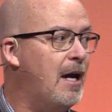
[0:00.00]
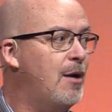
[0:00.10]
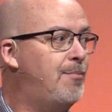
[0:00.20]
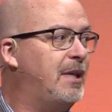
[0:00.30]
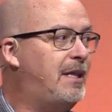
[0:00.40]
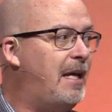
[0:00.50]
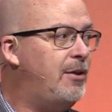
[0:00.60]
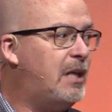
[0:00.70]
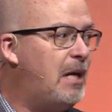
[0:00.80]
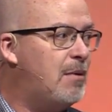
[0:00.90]
But then
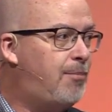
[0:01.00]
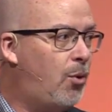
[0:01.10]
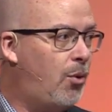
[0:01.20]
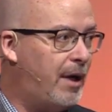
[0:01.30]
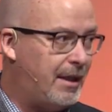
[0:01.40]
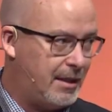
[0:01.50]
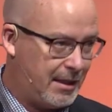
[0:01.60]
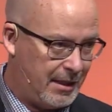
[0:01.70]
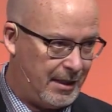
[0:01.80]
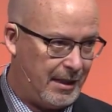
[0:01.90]
there came a
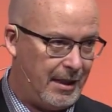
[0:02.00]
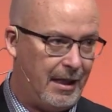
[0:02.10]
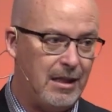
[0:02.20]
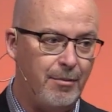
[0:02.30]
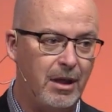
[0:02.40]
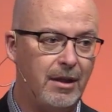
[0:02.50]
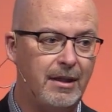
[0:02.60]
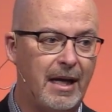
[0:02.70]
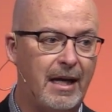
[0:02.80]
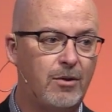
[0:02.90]
point in the middle of
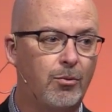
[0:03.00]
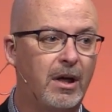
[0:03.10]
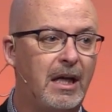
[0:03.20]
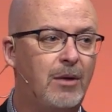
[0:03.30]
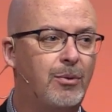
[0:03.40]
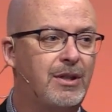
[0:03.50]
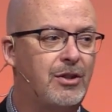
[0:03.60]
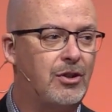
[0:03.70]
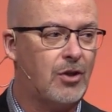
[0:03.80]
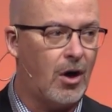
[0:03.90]
the night where it was
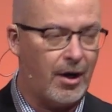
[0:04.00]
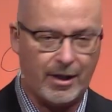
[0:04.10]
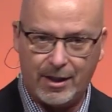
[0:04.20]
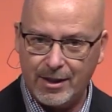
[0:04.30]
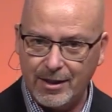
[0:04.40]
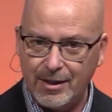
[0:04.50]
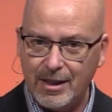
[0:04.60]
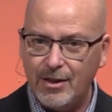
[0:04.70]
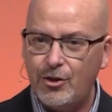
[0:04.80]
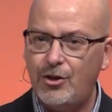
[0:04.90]
dark,
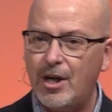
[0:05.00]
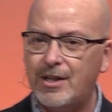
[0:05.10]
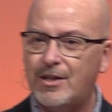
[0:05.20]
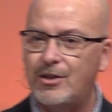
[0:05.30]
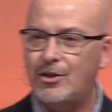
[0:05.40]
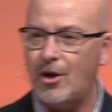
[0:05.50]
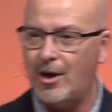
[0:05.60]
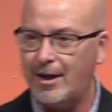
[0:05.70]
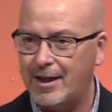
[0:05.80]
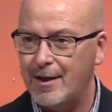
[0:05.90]
just
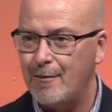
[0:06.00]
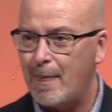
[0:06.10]
dark.